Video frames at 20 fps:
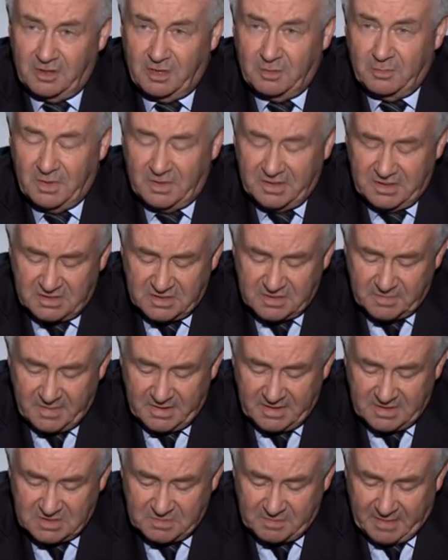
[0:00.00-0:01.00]
our money is
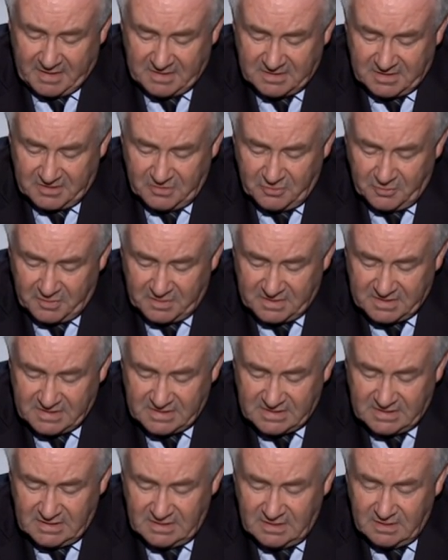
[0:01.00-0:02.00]
being spent, and you can
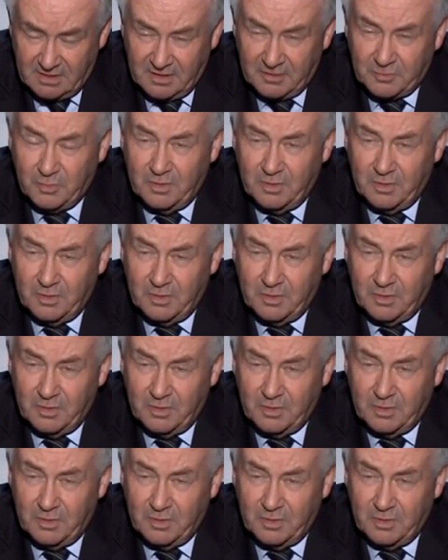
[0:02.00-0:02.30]
see that